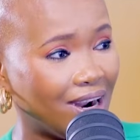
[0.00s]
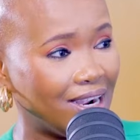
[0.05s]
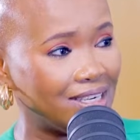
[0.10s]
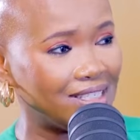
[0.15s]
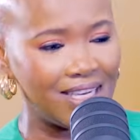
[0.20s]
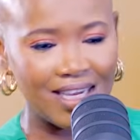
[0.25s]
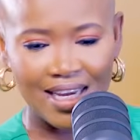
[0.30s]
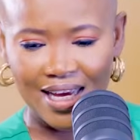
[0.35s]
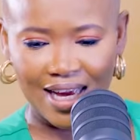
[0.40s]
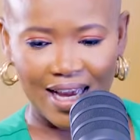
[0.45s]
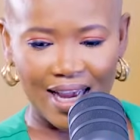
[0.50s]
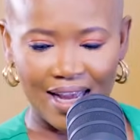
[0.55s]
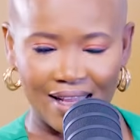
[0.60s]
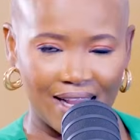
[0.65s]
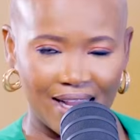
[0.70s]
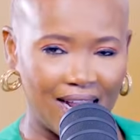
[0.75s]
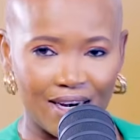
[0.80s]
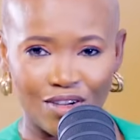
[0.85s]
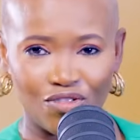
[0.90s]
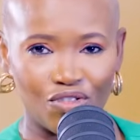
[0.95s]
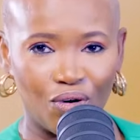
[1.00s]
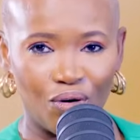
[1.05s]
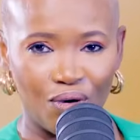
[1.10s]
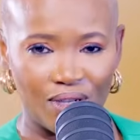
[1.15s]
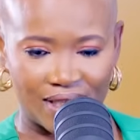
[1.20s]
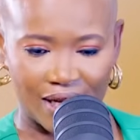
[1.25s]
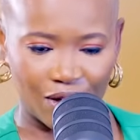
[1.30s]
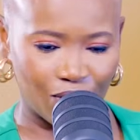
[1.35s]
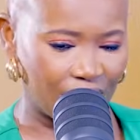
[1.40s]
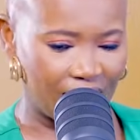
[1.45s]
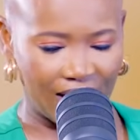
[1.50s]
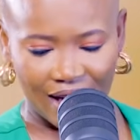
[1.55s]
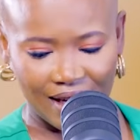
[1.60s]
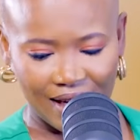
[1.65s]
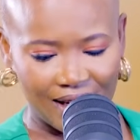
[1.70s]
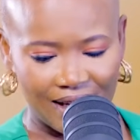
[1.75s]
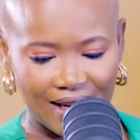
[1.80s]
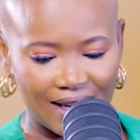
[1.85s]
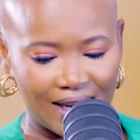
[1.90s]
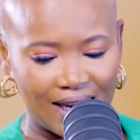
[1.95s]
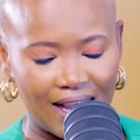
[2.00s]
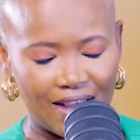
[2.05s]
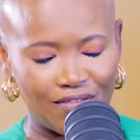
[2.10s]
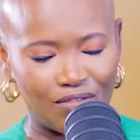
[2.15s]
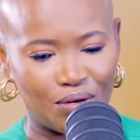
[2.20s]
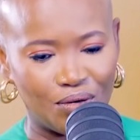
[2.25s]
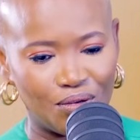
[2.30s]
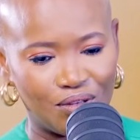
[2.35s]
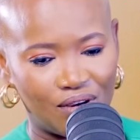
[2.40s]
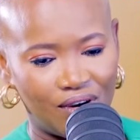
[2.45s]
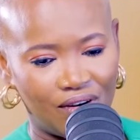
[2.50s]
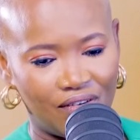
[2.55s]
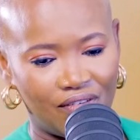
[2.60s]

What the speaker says: right? And then Harachaho is like, okay, life goes on.